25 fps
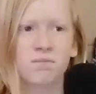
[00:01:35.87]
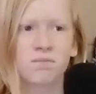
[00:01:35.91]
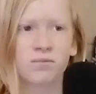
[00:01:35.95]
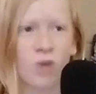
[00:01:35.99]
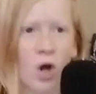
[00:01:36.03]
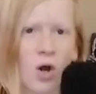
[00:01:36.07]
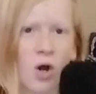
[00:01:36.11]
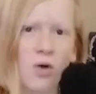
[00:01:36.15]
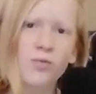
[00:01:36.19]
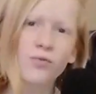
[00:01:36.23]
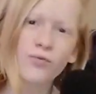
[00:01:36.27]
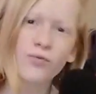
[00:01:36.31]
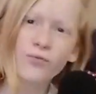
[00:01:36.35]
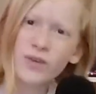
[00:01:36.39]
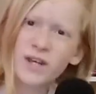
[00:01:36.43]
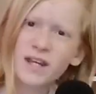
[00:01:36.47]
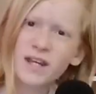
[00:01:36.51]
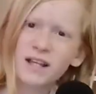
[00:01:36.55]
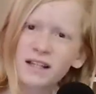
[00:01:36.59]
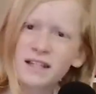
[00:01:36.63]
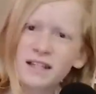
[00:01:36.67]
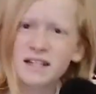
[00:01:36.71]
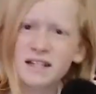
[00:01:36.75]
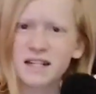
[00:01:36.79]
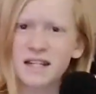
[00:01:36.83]
don't
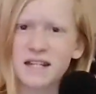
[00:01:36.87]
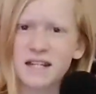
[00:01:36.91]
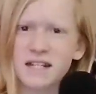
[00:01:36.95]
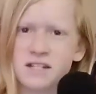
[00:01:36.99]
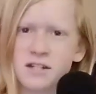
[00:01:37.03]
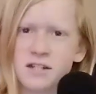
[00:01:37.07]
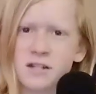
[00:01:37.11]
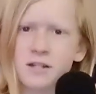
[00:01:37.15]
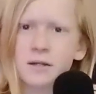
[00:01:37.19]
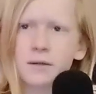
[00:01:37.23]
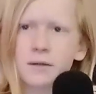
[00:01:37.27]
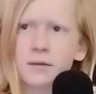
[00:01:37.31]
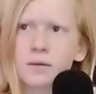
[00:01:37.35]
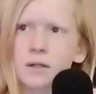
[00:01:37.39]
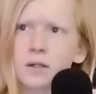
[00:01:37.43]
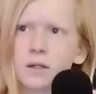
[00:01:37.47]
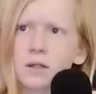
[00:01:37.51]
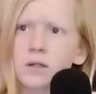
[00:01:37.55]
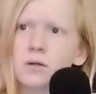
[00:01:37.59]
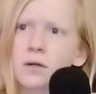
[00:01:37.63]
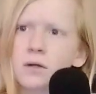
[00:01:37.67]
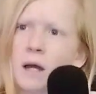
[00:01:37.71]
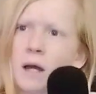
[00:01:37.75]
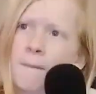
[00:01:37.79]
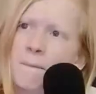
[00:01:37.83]
really need to
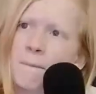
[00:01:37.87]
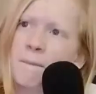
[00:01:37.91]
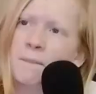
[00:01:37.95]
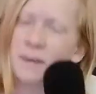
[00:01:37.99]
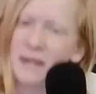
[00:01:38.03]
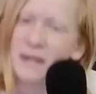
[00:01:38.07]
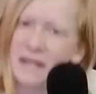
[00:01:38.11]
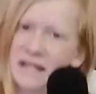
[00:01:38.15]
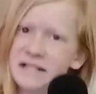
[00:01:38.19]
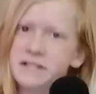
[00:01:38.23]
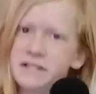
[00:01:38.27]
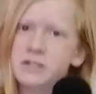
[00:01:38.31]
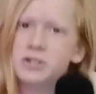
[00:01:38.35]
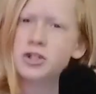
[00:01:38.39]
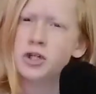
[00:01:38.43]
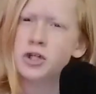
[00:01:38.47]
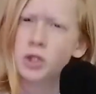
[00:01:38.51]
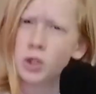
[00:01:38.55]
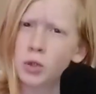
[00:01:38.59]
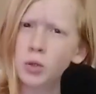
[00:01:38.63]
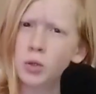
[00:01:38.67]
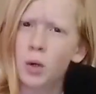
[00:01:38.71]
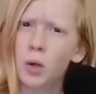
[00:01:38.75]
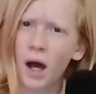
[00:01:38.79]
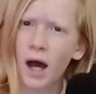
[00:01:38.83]
compete
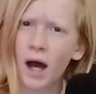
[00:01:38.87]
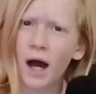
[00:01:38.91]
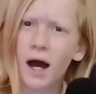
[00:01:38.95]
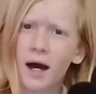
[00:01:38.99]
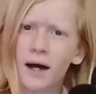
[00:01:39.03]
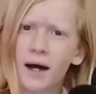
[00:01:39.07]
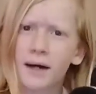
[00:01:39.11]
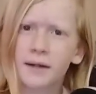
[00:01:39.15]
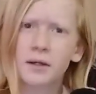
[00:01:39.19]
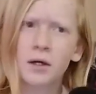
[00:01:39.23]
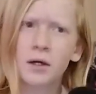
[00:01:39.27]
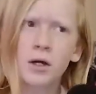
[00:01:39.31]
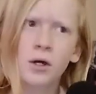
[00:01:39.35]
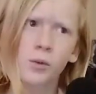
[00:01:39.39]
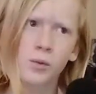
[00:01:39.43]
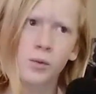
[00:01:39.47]
too hard